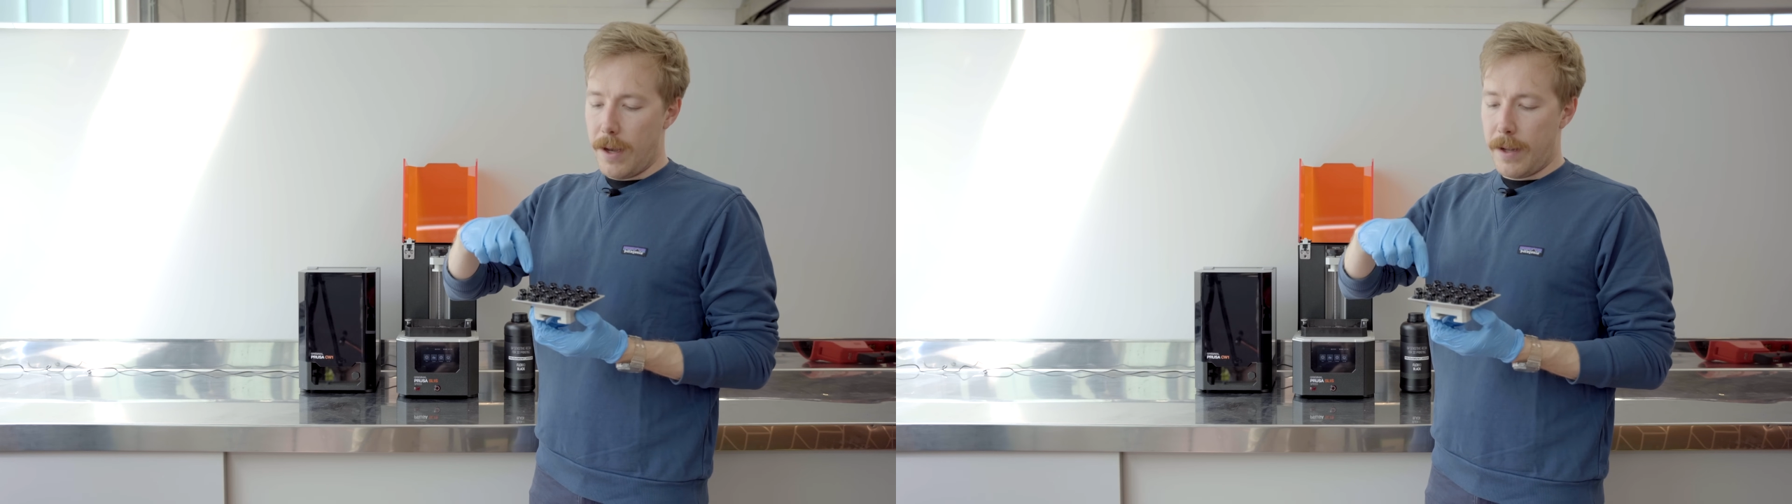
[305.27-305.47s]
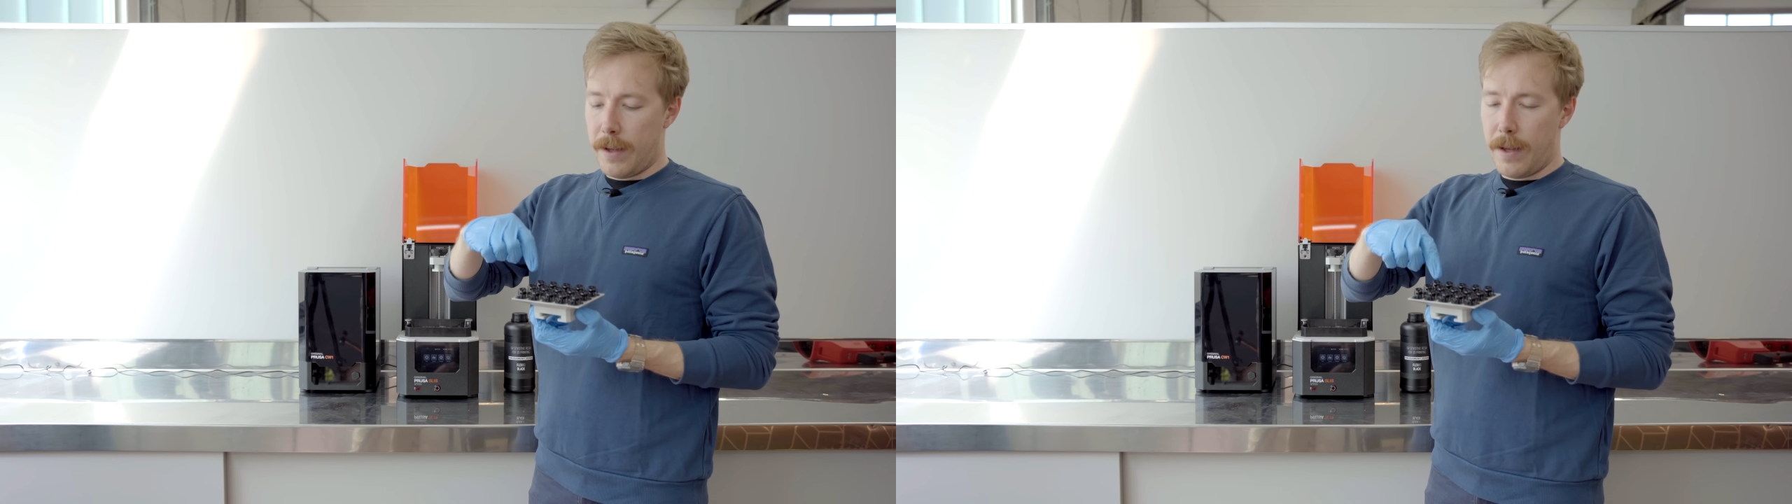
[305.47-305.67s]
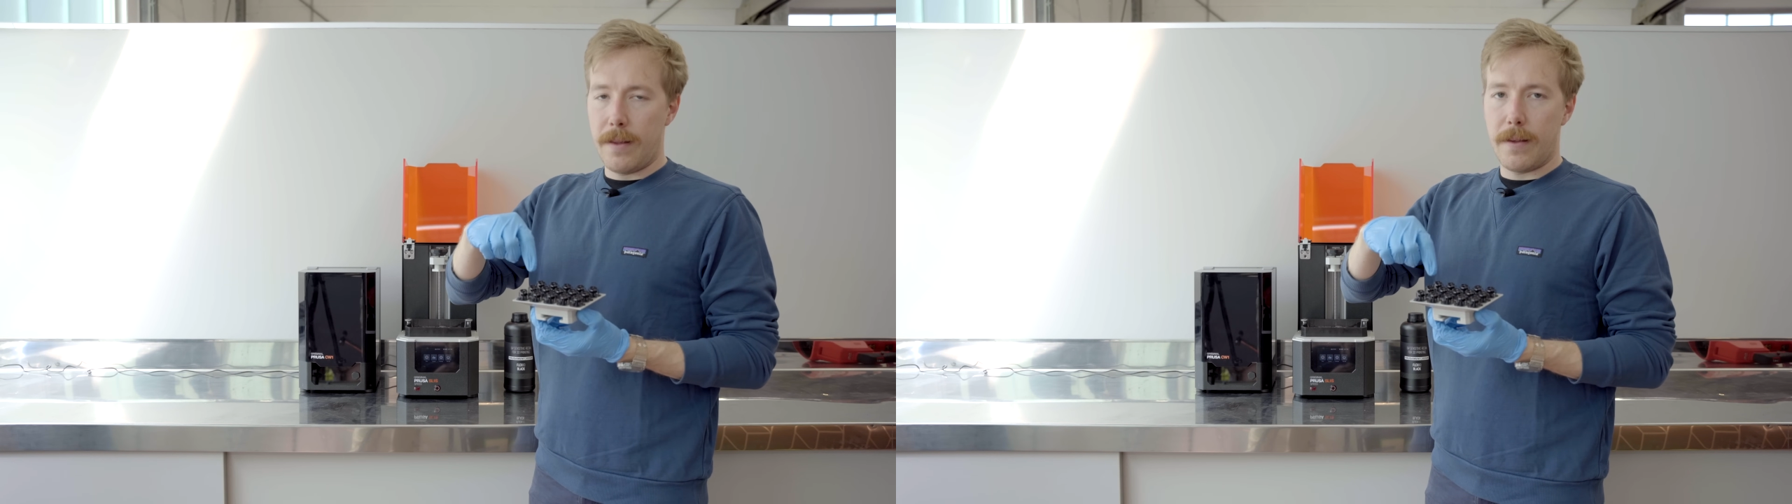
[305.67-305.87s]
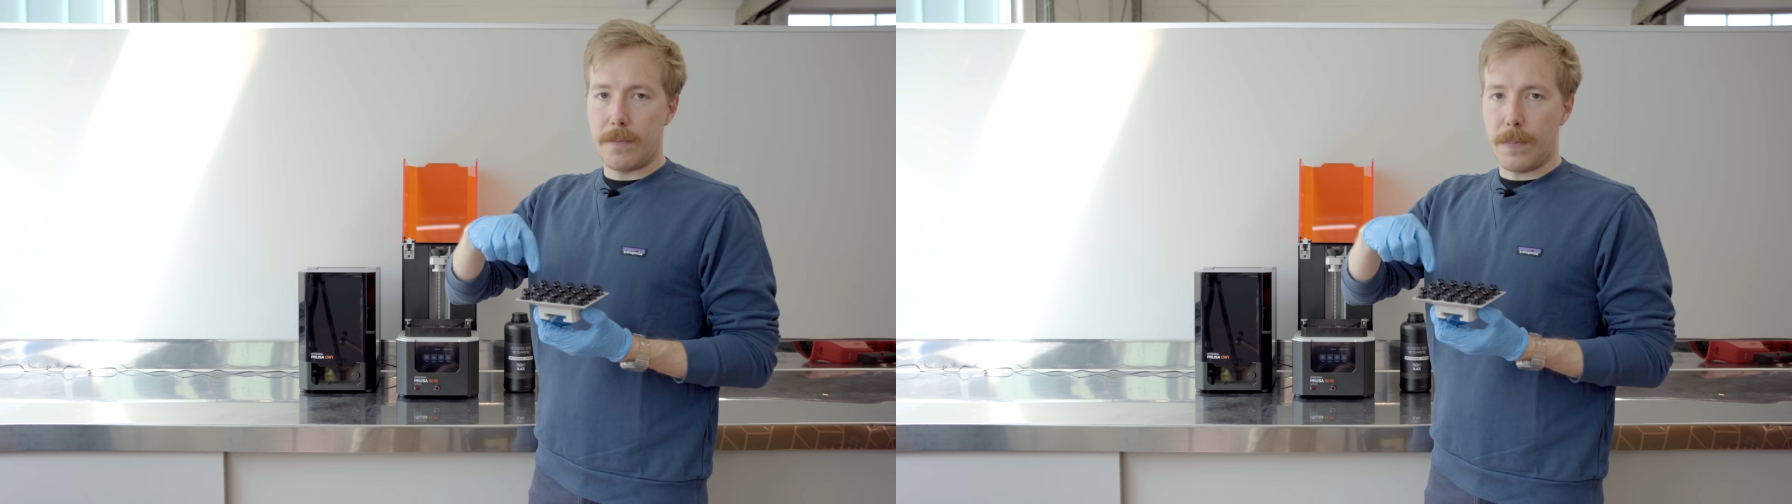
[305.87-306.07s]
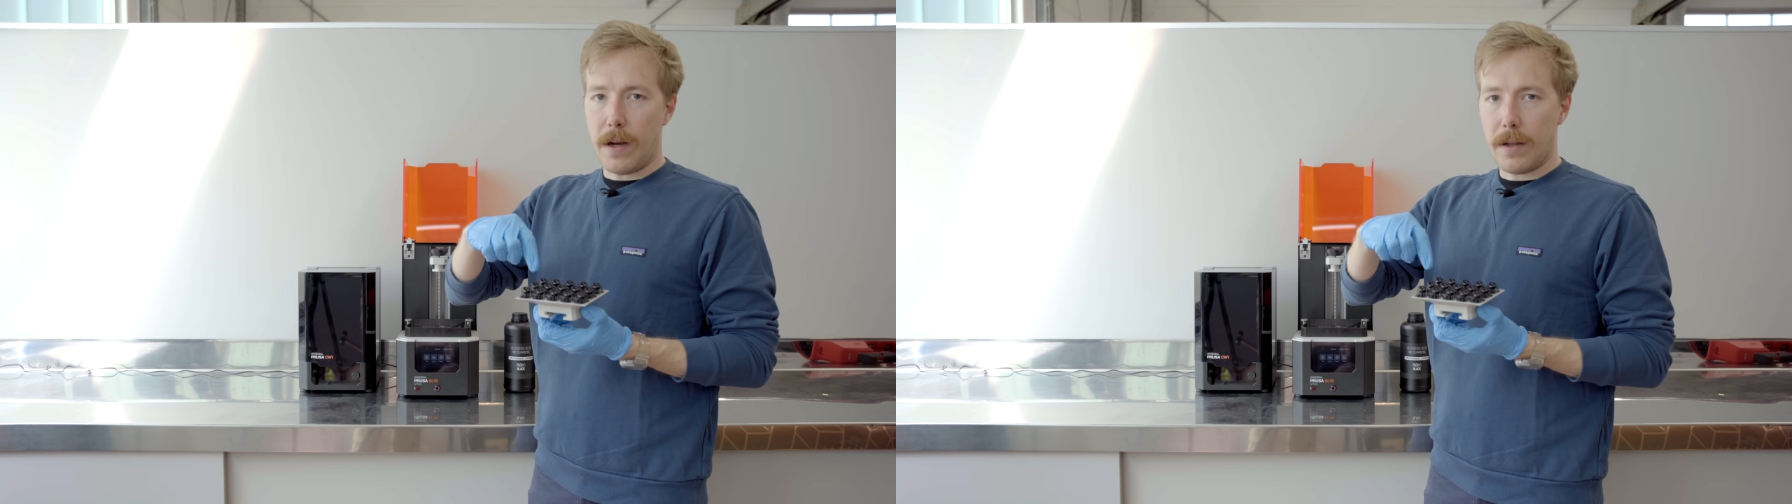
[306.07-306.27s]
and in
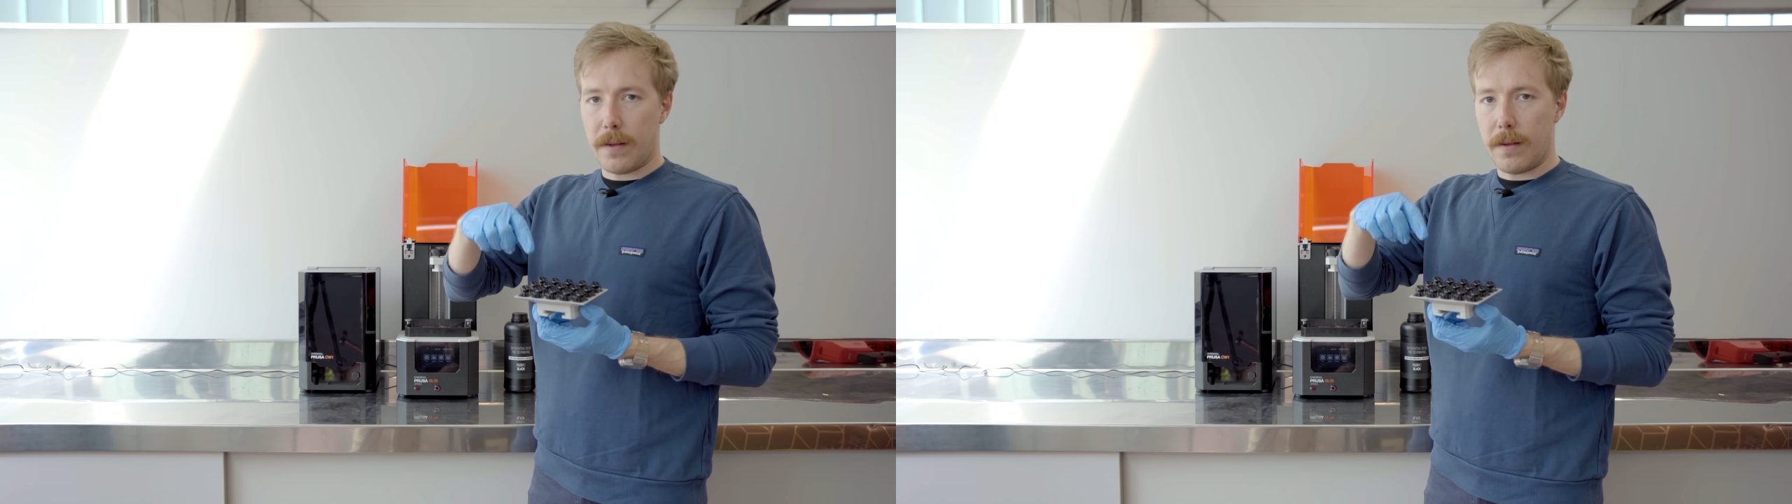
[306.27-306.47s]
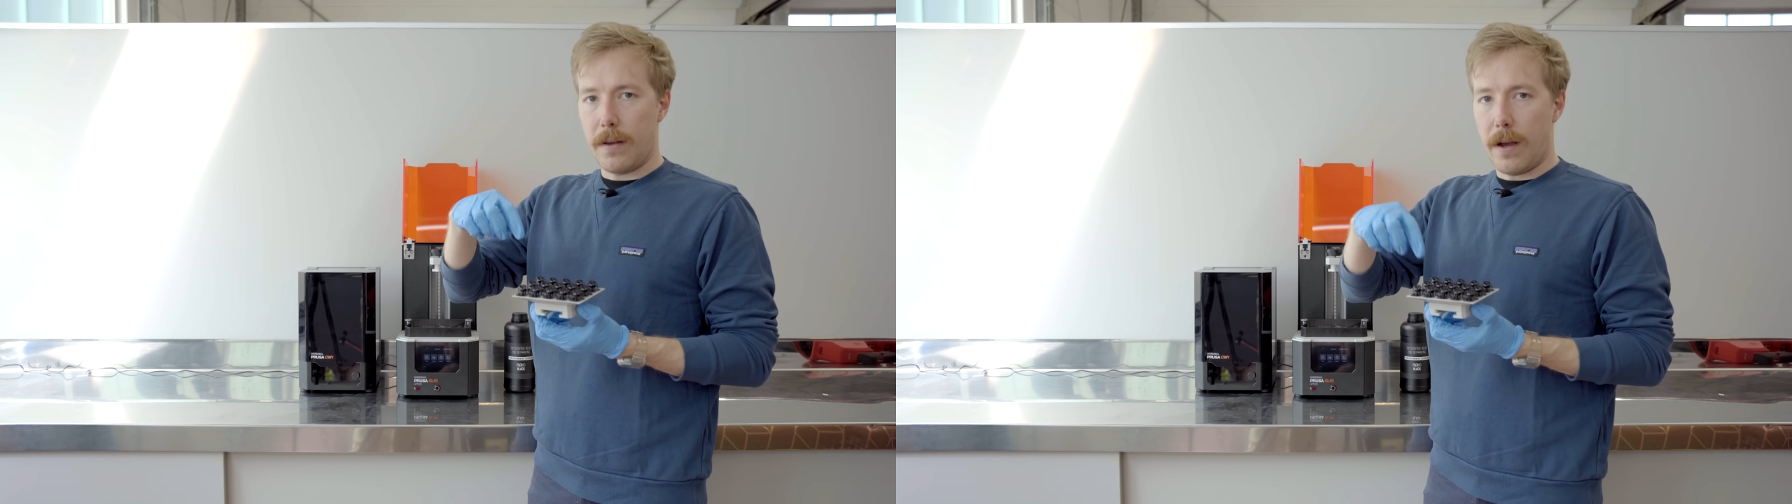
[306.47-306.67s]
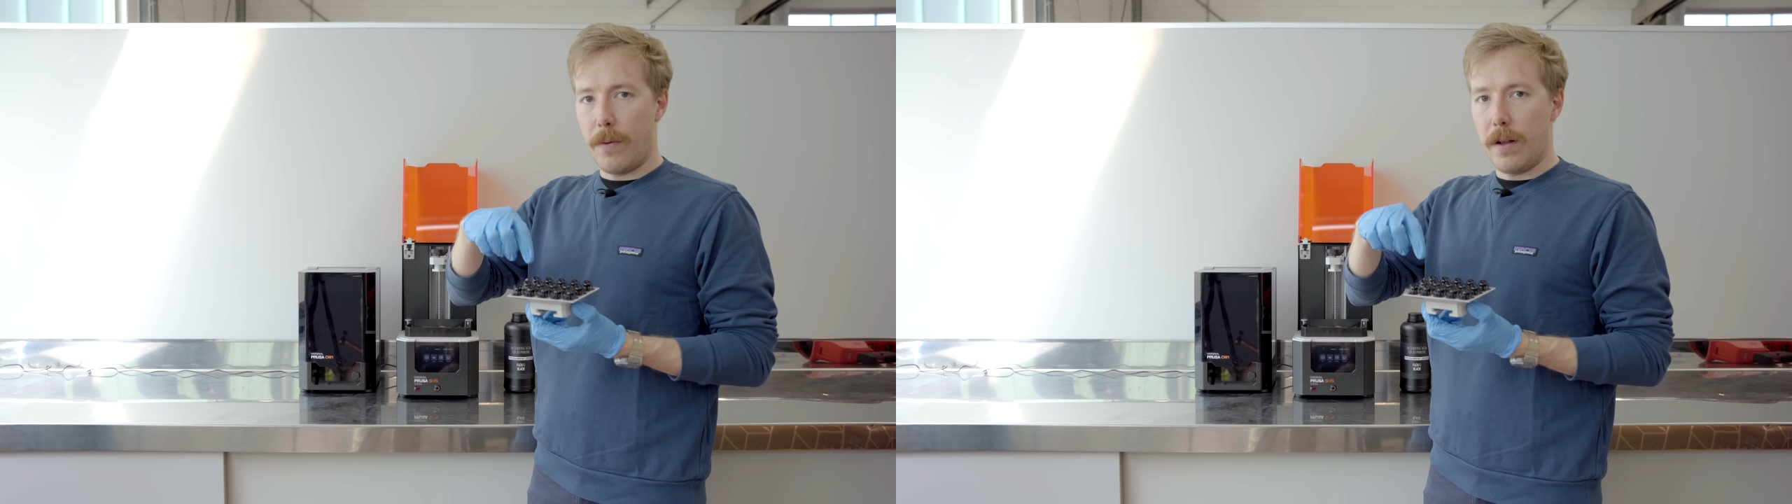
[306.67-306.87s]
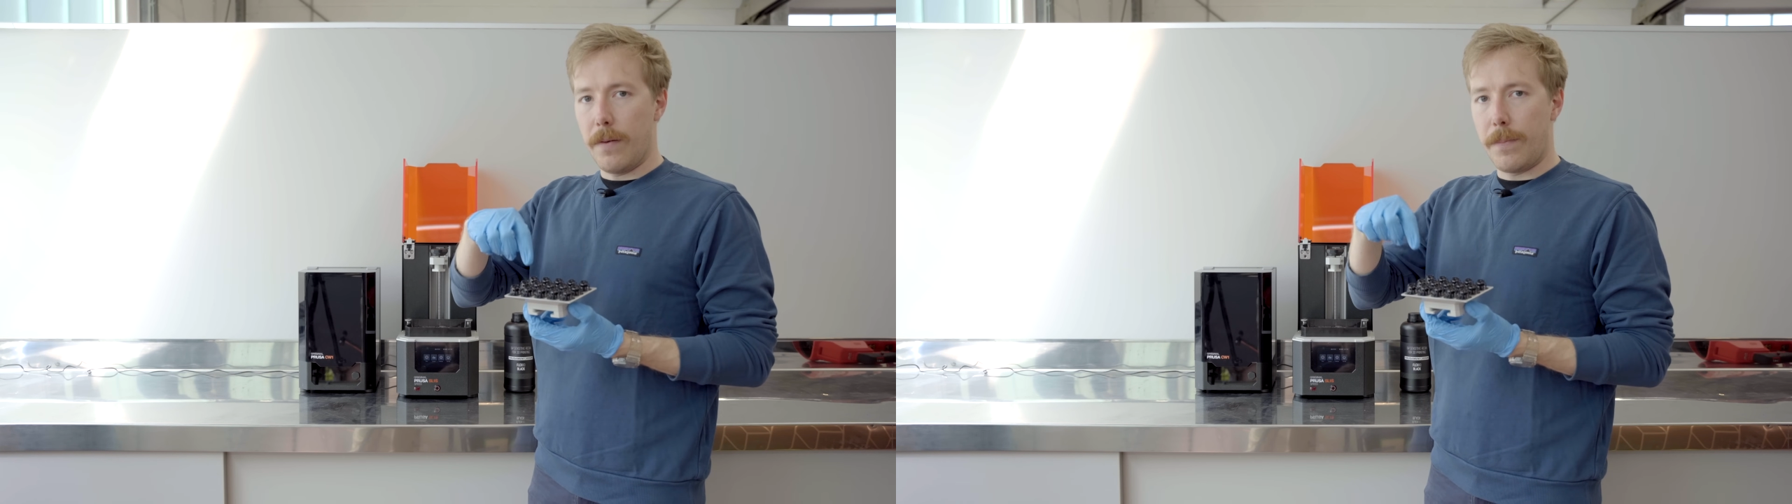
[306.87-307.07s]
this part I will